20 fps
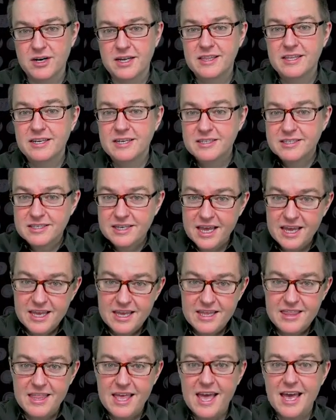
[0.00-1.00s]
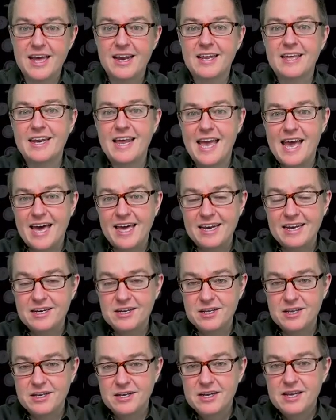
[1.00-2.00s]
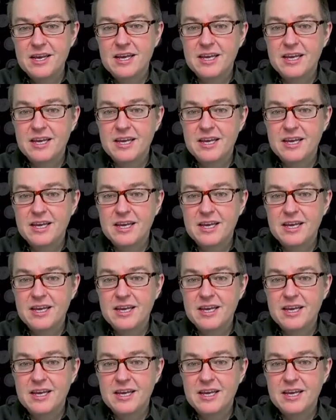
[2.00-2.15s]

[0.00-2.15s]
And then it's taking that and adding it